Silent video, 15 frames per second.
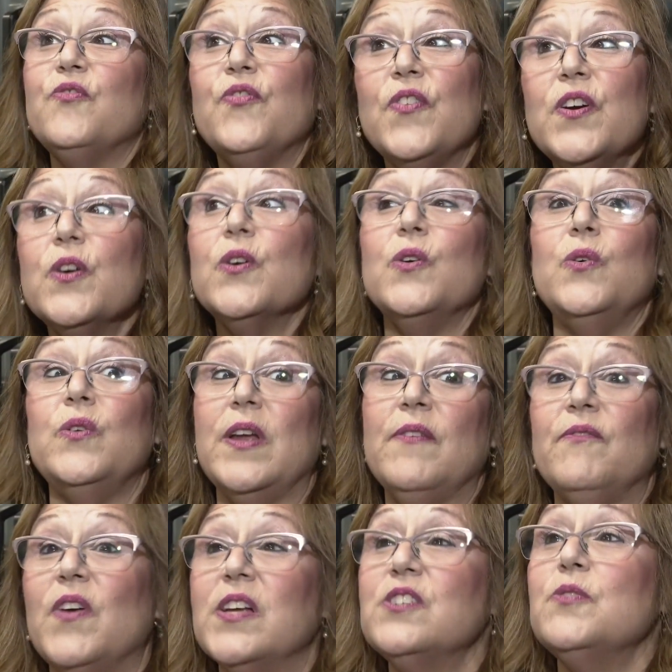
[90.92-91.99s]
fruit and
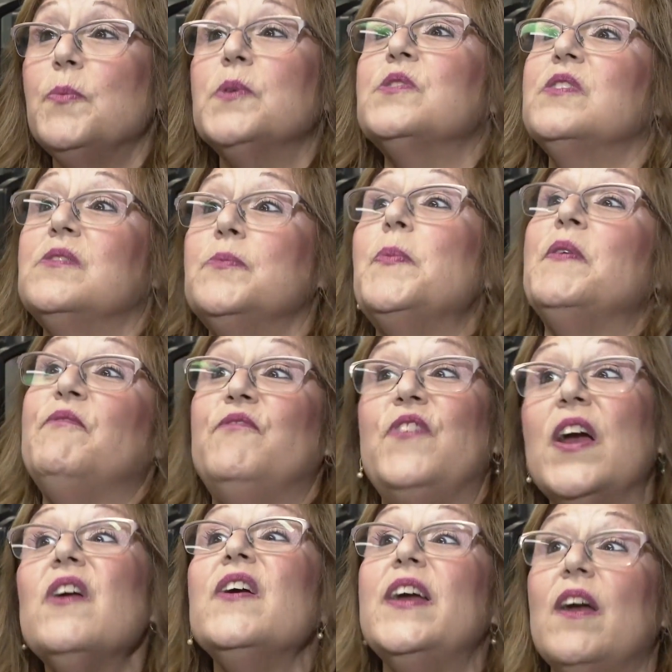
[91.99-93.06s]
vegetables has been
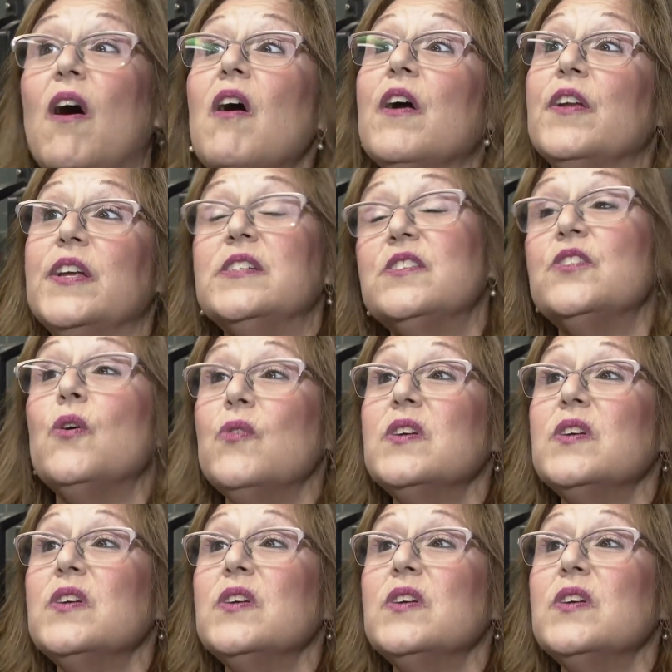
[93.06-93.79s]
very hard. It's so